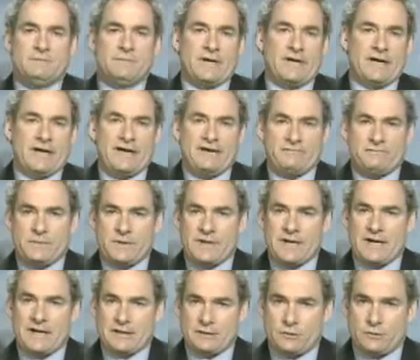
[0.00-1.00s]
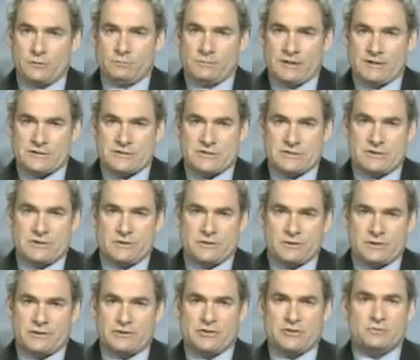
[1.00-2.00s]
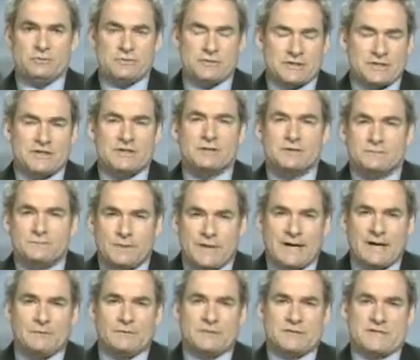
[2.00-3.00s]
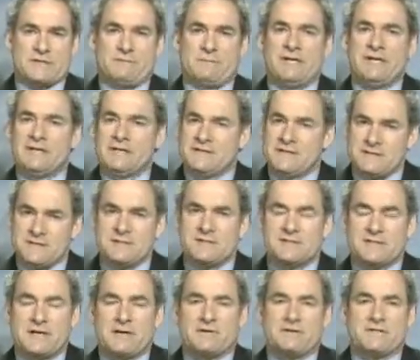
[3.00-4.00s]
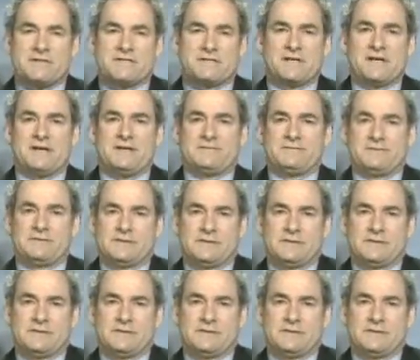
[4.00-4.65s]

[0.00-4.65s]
by FBI and Homeland Security. Shoot to kill powers. I mean, this is scary stuff.